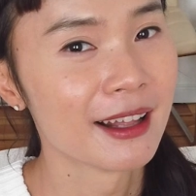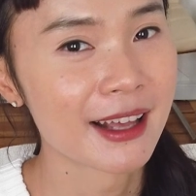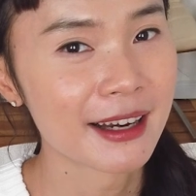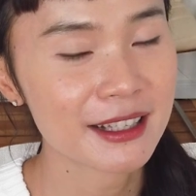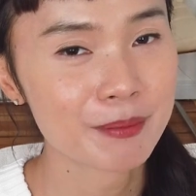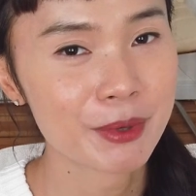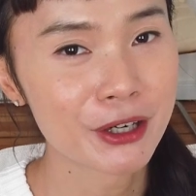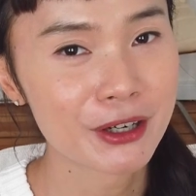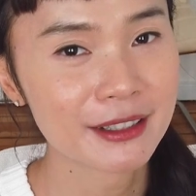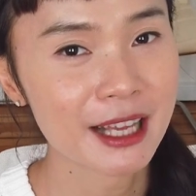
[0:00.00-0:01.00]
that is
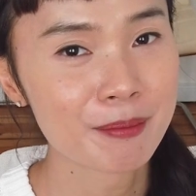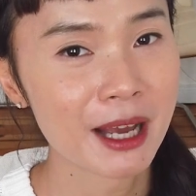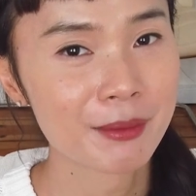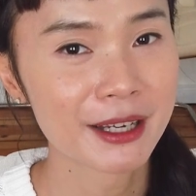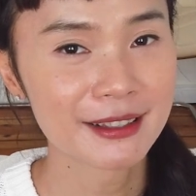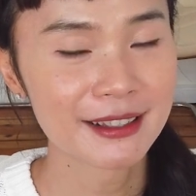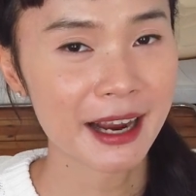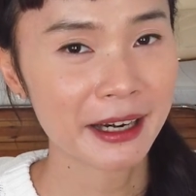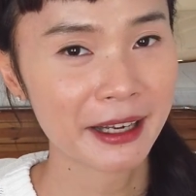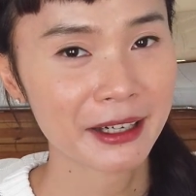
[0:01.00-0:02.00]
bigger than my biggest
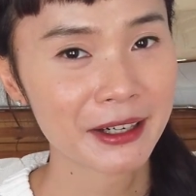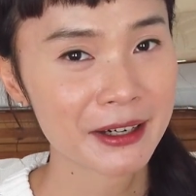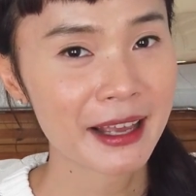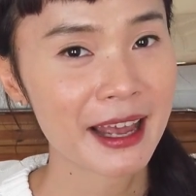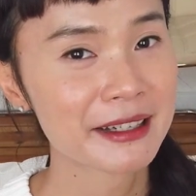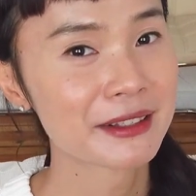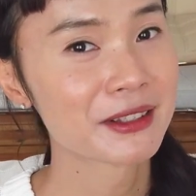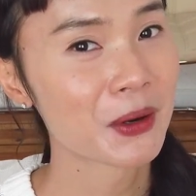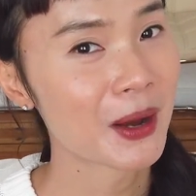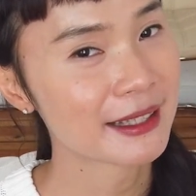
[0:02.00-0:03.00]
dilator, and
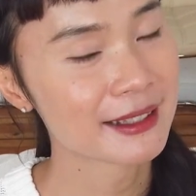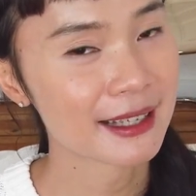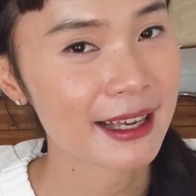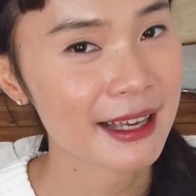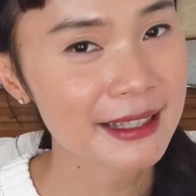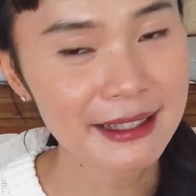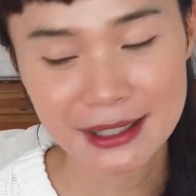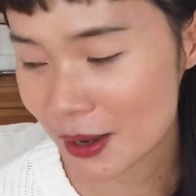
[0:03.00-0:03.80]
so I did it.